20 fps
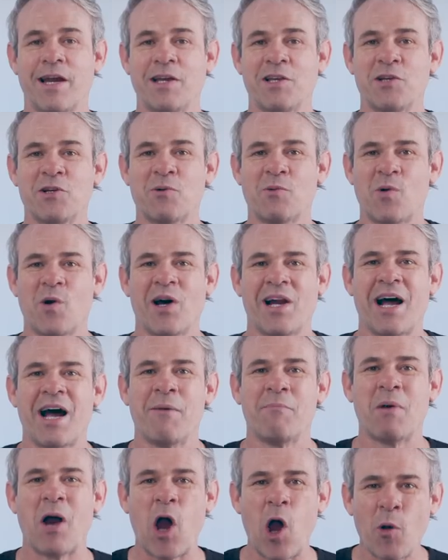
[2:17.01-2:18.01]
And you know what?
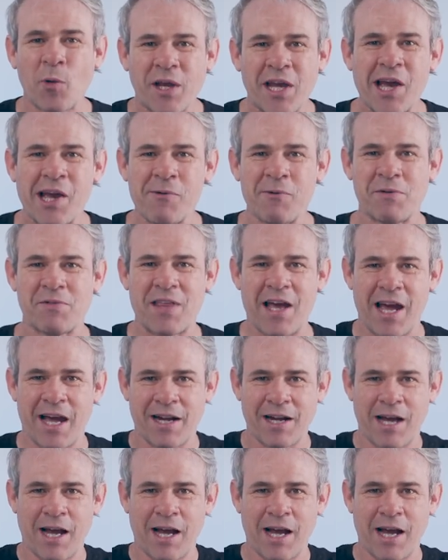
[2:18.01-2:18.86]
I'm okay with that.